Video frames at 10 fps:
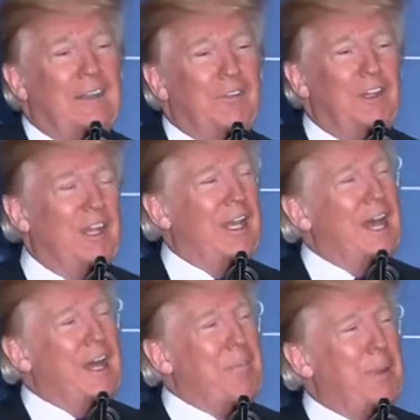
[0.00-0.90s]
Seen a
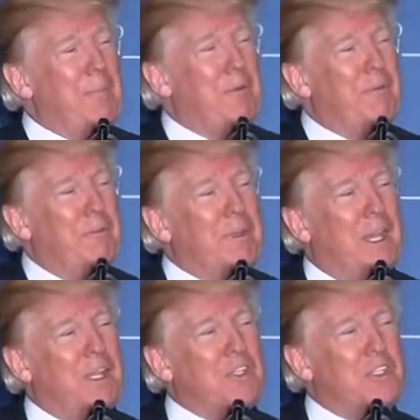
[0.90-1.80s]
lot of people from
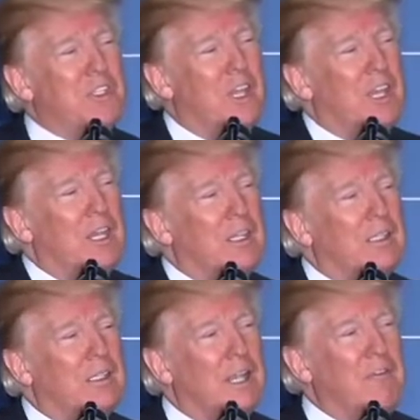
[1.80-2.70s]
Kansas City,
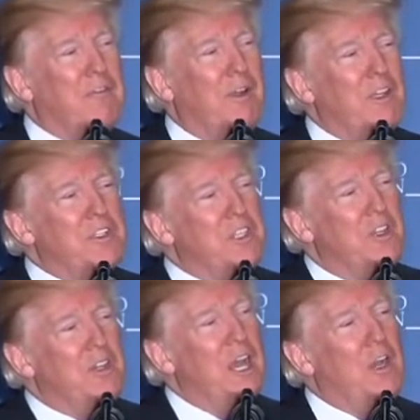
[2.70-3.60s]
a lot of friends
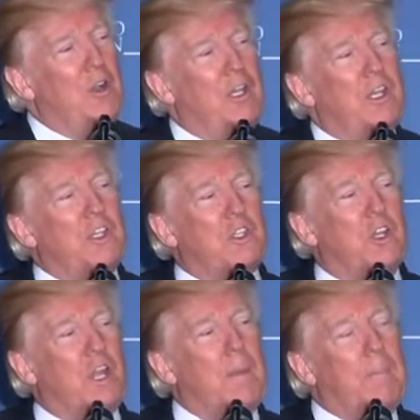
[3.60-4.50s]
there. Not only is
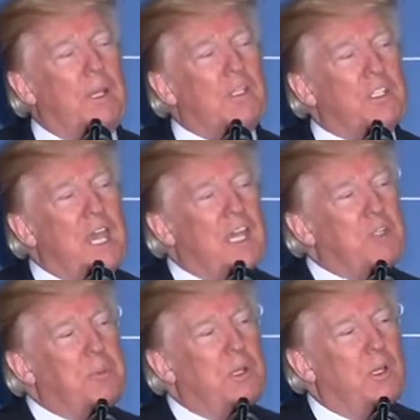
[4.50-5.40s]
her company's
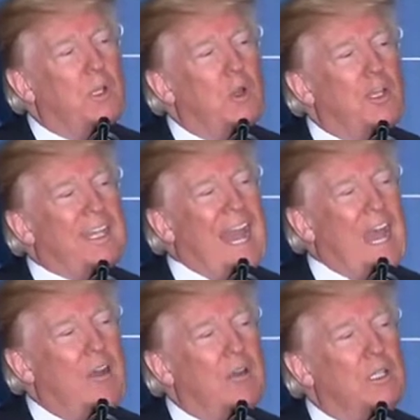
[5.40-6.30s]
tax bill going
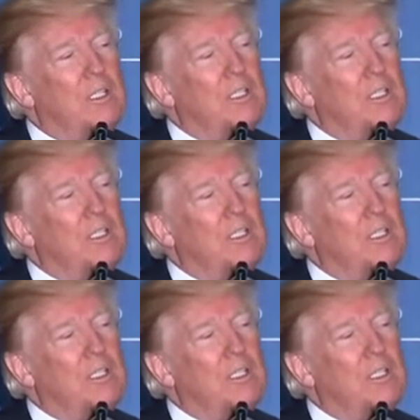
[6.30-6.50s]
down,